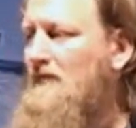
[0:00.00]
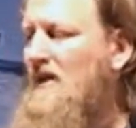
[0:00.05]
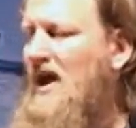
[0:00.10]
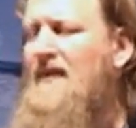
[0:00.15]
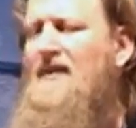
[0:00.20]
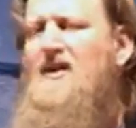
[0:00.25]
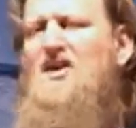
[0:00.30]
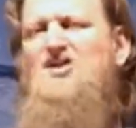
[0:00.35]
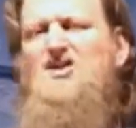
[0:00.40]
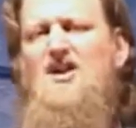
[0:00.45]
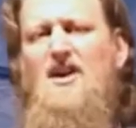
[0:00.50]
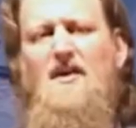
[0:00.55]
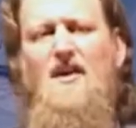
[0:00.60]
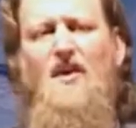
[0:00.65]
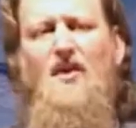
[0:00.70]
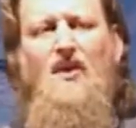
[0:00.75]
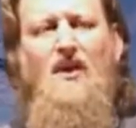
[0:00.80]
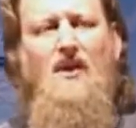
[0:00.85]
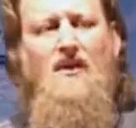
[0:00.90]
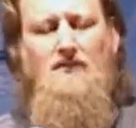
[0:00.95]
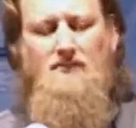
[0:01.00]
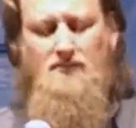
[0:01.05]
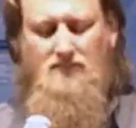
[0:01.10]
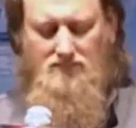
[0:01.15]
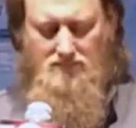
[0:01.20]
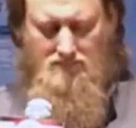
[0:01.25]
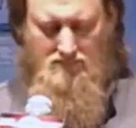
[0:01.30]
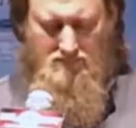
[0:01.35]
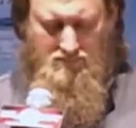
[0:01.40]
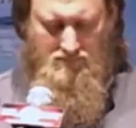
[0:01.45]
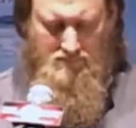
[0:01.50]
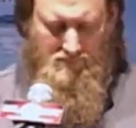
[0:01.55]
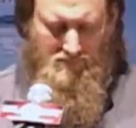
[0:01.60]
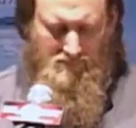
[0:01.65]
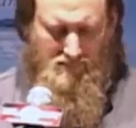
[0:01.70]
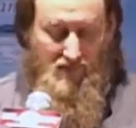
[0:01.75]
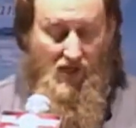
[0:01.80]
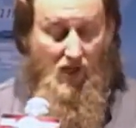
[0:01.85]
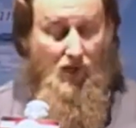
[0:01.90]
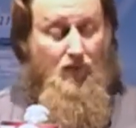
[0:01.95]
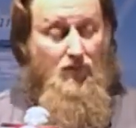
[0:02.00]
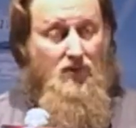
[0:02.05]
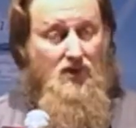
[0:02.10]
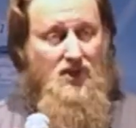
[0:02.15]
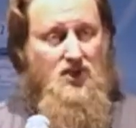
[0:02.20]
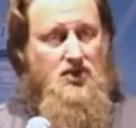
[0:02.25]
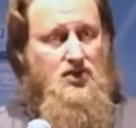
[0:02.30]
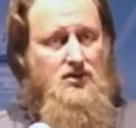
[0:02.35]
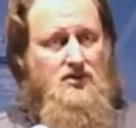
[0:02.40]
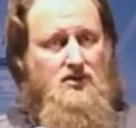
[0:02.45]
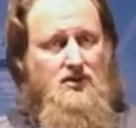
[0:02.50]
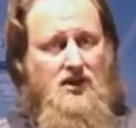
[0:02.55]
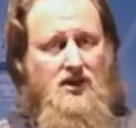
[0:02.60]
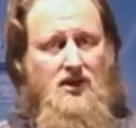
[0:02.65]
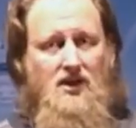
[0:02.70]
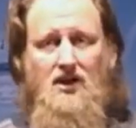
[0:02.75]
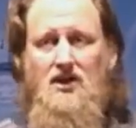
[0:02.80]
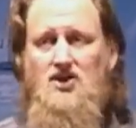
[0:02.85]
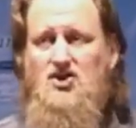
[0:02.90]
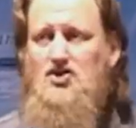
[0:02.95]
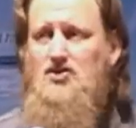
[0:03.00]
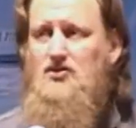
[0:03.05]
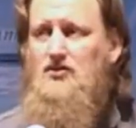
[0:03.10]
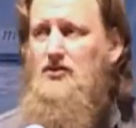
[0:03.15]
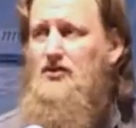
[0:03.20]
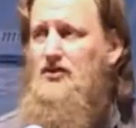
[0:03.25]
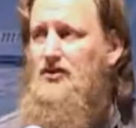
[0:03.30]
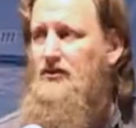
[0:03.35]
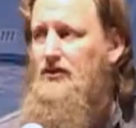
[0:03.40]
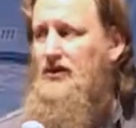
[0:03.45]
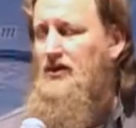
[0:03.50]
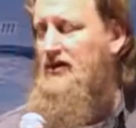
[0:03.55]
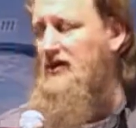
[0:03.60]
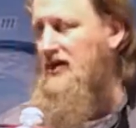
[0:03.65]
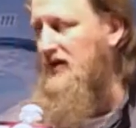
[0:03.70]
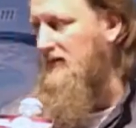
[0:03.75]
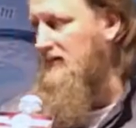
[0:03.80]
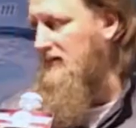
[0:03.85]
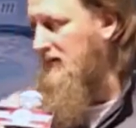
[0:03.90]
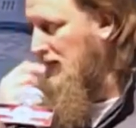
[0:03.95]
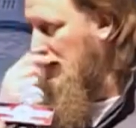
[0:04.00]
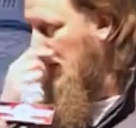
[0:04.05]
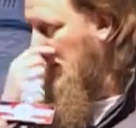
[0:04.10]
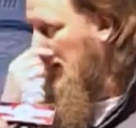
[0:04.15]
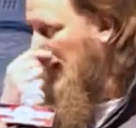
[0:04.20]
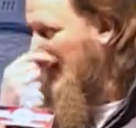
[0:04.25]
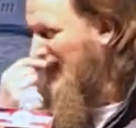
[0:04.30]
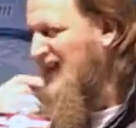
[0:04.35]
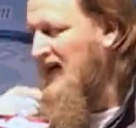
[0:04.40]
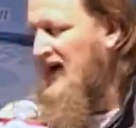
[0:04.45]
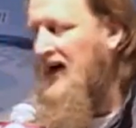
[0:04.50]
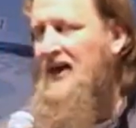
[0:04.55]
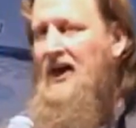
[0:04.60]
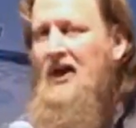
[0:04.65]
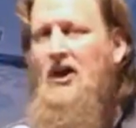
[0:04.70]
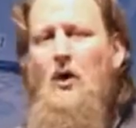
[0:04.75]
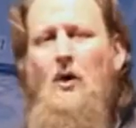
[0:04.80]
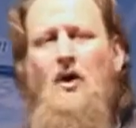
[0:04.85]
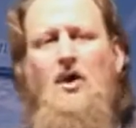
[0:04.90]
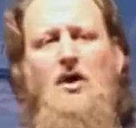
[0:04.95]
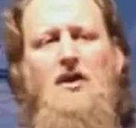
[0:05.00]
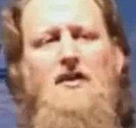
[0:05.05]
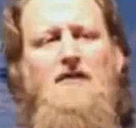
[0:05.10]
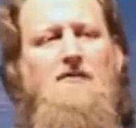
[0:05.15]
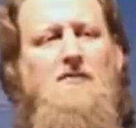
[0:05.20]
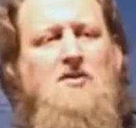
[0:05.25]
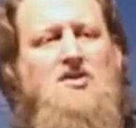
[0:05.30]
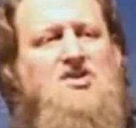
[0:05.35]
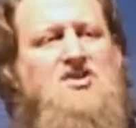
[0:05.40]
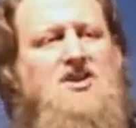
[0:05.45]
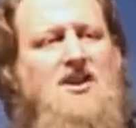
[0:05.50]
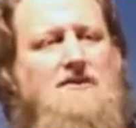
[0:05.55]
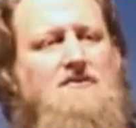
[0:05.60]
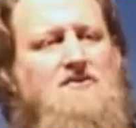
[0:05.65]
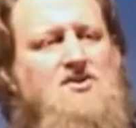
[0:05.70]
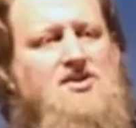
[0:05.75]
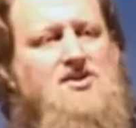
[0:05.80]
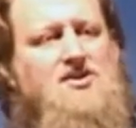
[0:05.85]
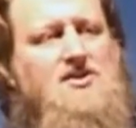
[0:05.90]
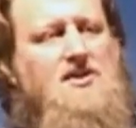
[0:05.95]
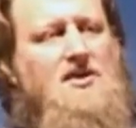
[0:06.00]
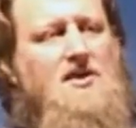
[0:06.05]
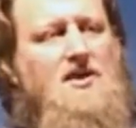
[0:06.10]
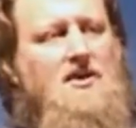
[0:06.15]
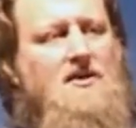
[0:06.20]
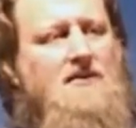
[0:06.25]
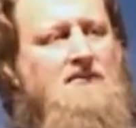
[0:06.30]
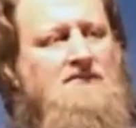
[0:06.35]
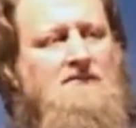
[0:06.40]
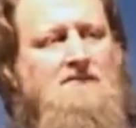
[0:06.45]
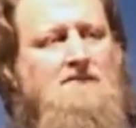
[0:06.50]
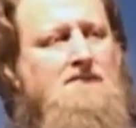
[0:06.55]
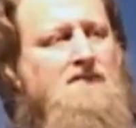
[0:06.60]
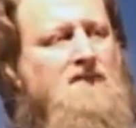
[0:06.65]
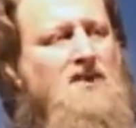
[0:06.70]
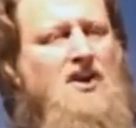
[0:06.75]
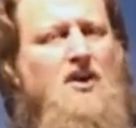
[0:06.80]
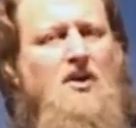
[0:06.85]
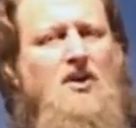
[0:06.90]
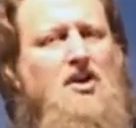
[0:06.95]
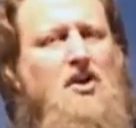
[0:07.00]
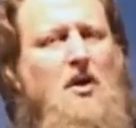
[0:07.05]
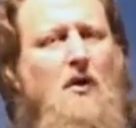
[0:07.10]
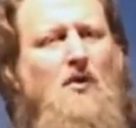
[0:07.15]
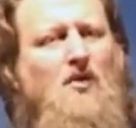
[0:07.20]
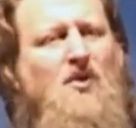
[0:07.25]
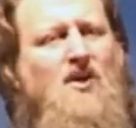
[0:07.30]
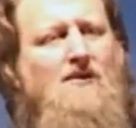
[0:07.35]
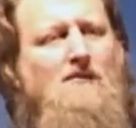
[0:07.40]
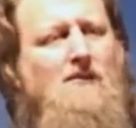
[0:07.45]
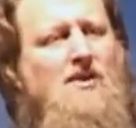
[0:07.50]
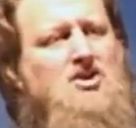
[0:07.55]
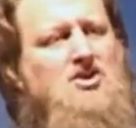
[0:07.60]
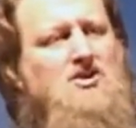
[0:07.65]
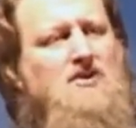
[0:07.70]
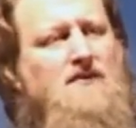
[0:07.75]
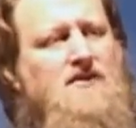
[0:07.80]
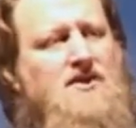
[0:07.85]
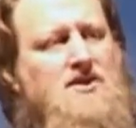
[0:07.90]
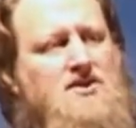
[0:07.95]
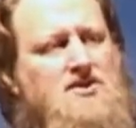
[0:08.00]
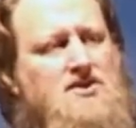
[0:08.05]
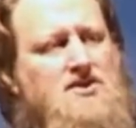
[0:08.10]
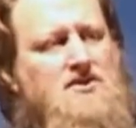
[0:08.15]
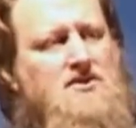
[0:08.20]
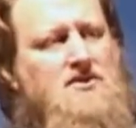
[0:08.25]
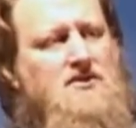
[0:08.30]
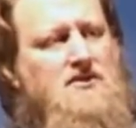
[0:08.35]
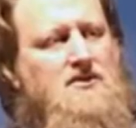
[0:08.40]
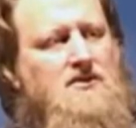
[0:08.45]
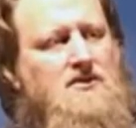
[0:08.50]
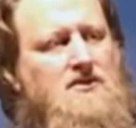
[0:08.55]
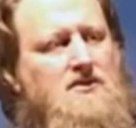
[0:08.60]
And there's another thing, a really truly extraordinary thing. And I know a lot of Muslims, you don't think much of this.